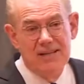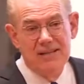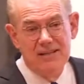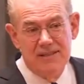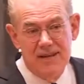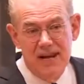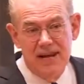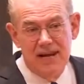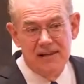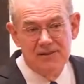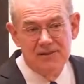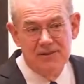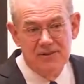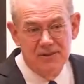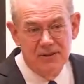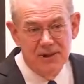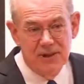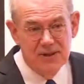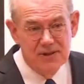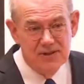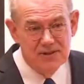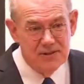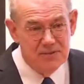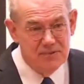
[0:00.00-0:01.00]
that
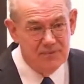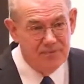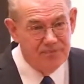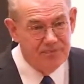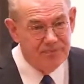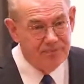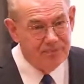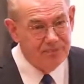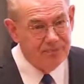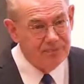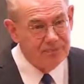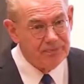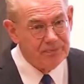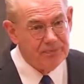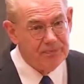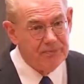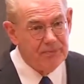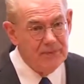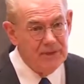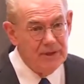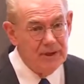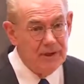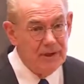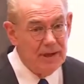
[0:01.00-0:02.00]
nationalism
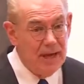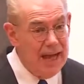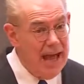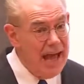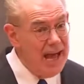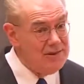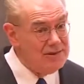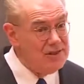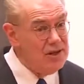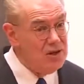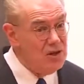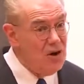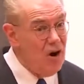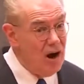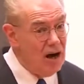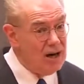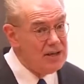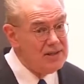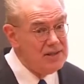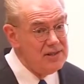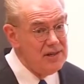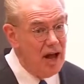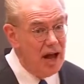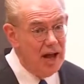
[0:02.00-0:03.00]
has a
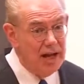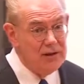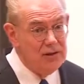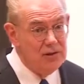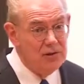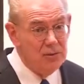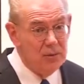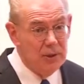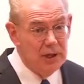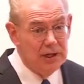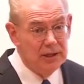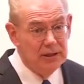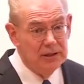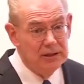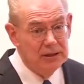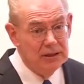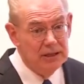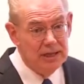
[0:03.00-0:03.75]
dark side to it.